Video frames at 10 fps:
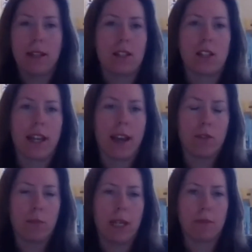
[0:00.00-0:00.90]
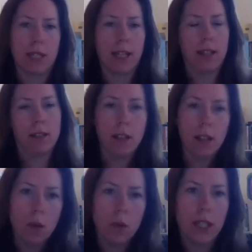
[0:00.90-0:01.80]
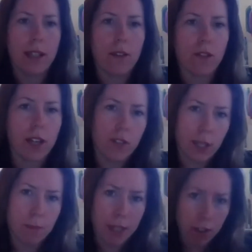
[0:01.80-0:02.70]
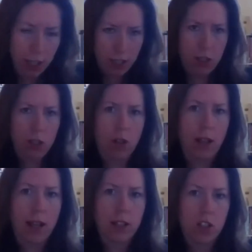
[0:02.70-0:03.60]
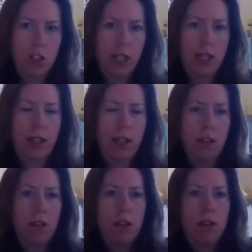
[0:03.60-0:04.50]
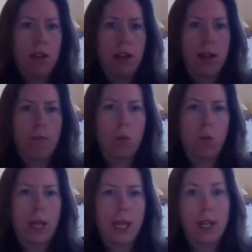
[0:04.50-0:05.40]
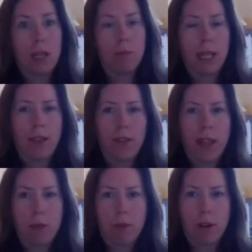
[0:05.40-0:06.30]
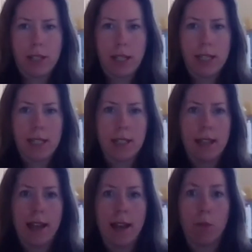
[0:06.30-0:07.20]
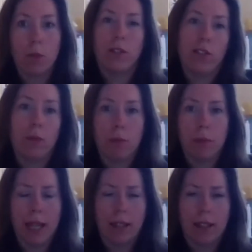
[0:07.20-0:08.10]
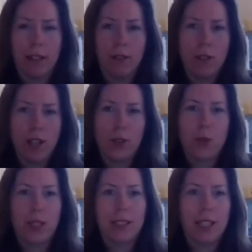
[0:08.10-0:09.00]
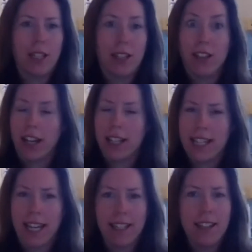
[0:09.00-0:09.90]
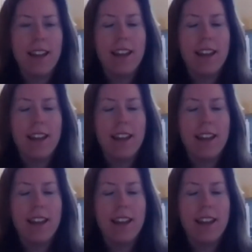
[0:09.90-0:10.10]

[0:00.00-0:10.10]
and so they have to be updated within that 5-year period. And so last year, we began that process. In fact, we began it in 2019,